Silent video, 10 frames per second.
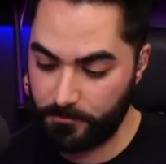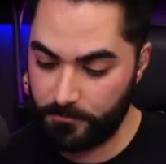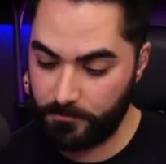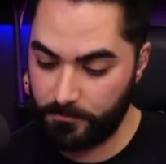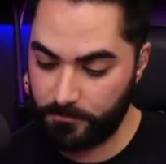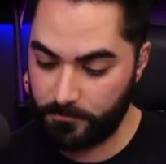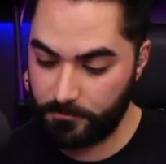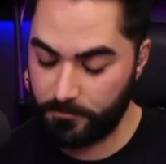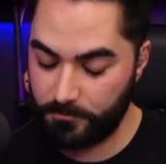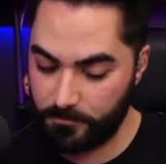
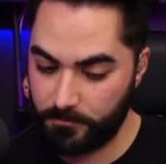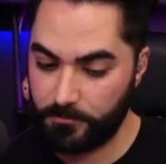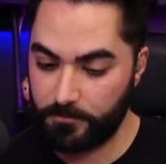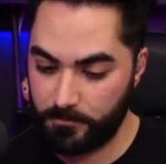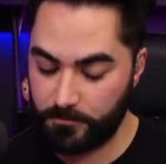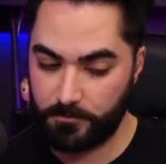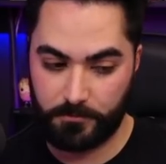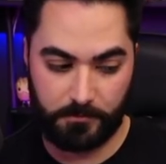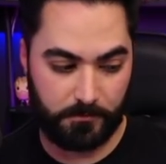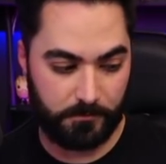
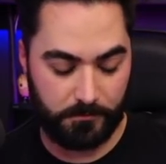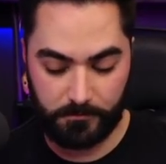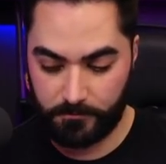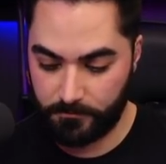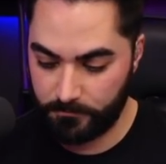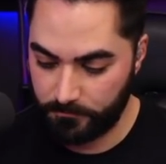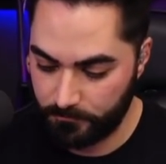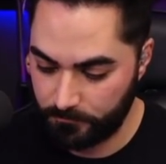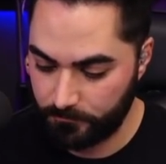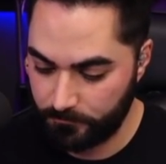
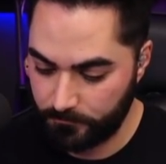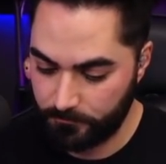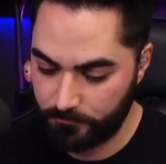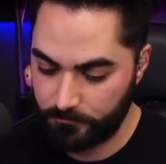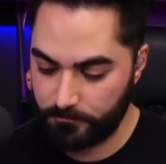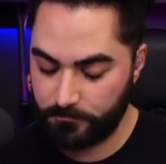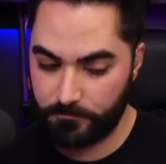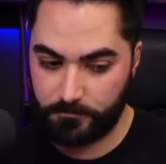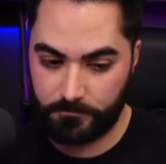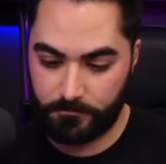
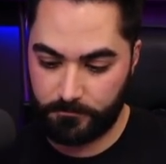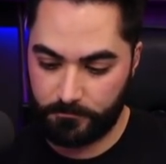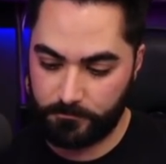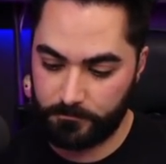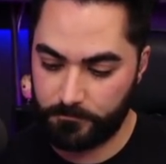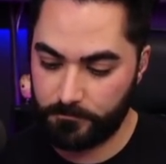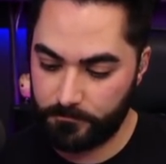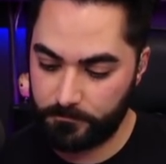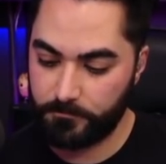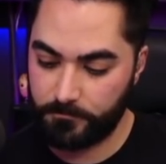
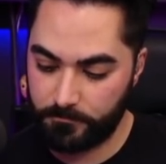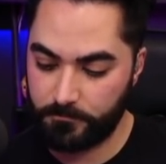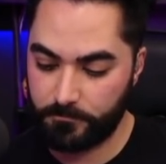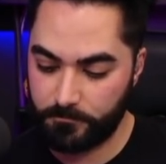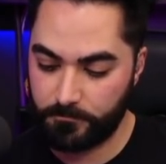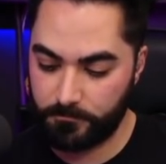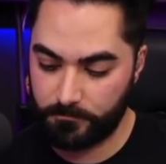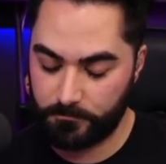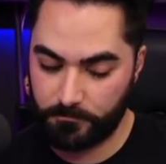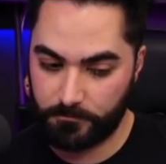
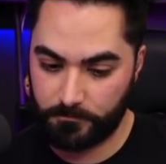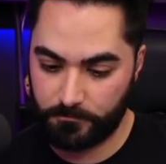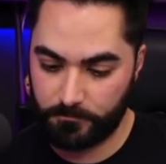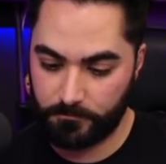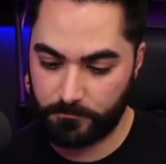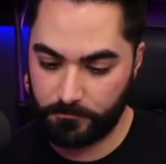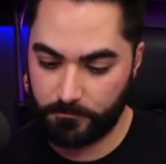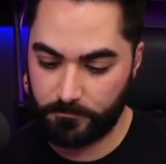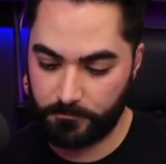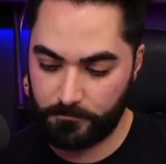
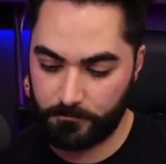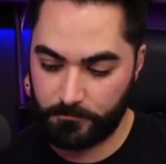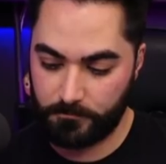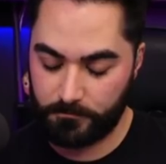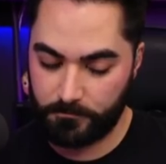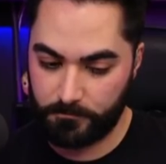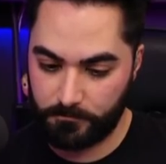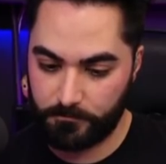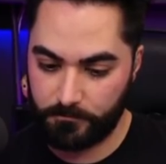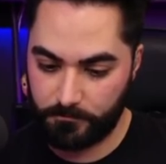
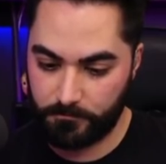The person shown says nothing.